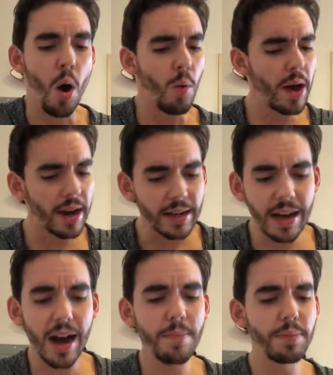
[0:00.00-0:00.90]
when I
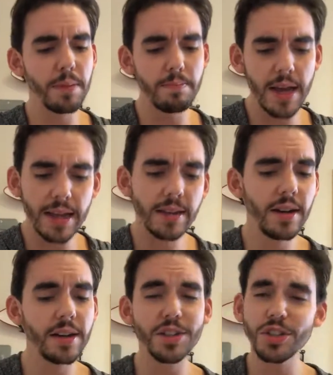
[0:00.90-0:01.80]
compliment
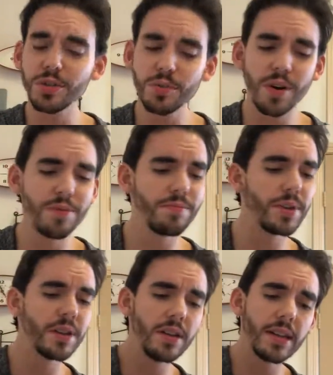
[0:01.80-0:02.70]
her, she won't
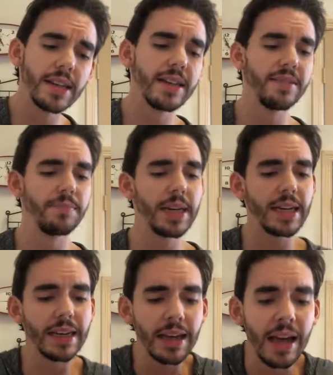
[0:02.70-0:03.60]
believe
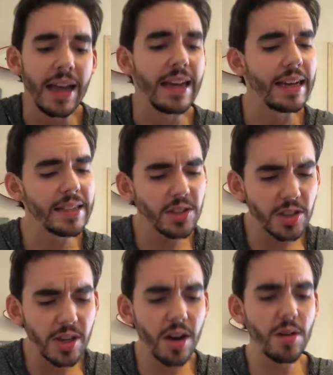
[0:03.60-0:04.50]
me. It's
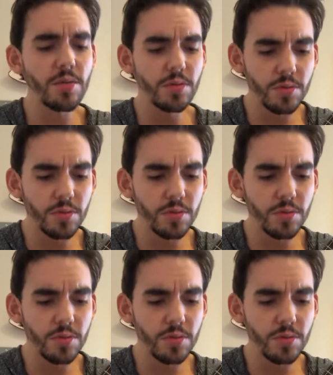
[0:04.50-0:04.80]
so